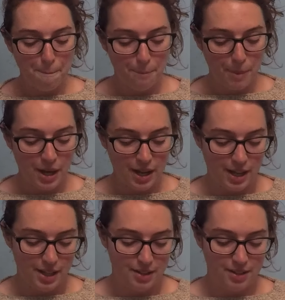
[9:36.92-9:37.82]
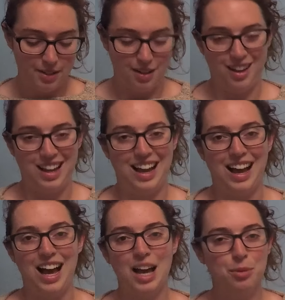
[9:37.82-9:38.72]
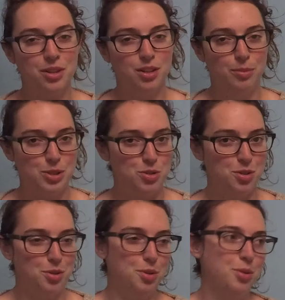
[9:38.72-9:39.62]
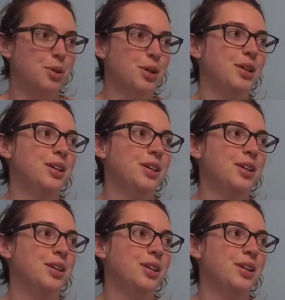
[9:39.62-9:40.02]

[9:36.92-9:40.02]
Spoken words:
But I'm a little bit too